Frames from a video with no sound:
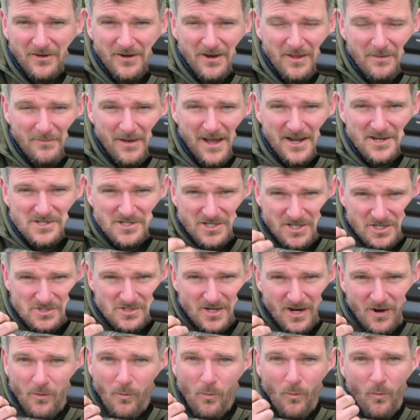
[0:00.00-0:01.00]
and imagine you're
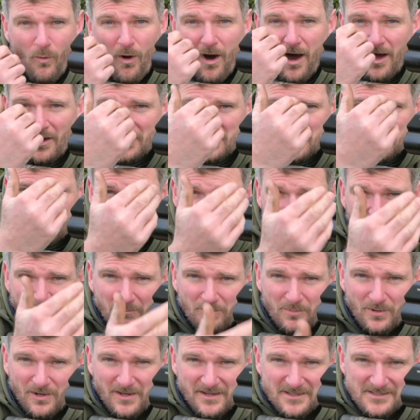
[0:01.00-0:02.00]
trying to watch that
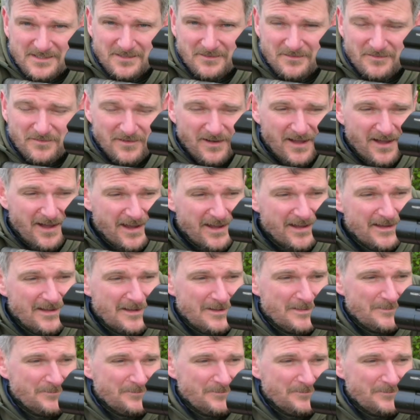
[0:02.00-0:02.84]
bullet in flight.